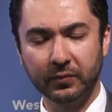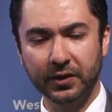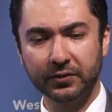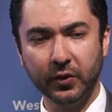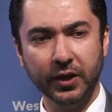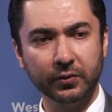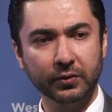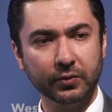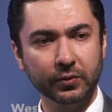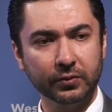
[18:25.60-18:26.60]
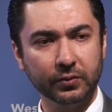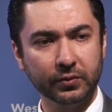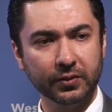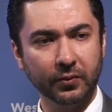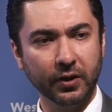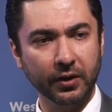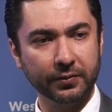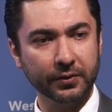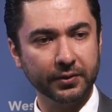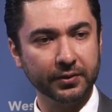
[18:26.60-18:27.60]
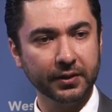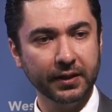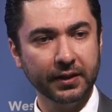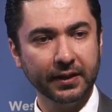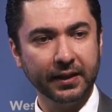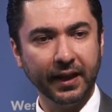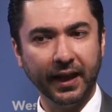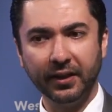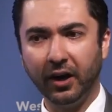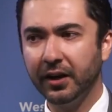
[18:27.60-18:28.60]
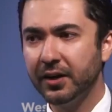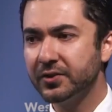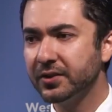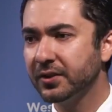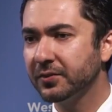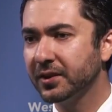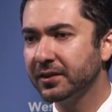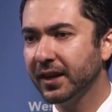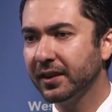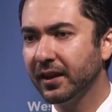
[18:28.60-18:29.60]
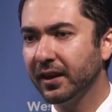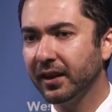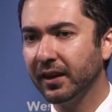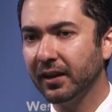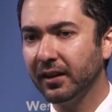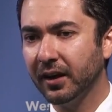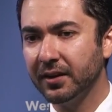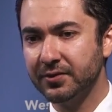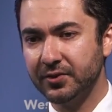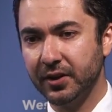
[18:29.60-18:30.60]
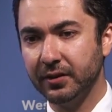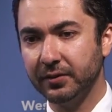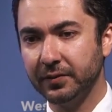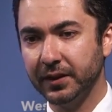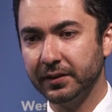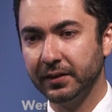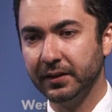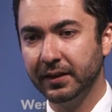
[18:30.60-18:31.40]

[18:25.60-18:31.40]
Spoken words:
was going to the war effort, and IRGC was getting a lion's share of it.